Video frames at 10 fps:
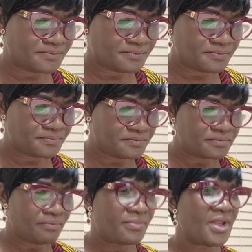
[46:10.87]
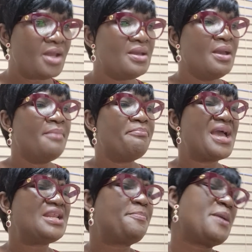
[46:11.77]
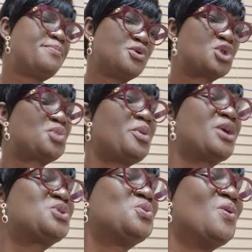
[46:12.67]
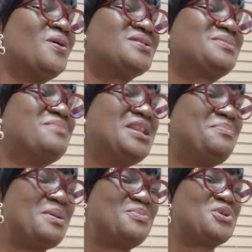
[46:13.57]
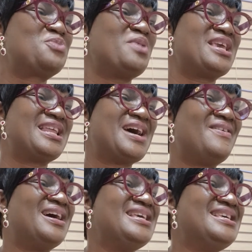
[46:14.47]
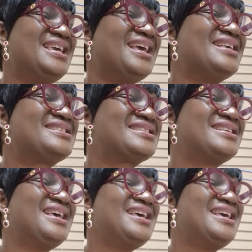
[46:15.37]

Amen. Many people speak to us, many people speak in our ears.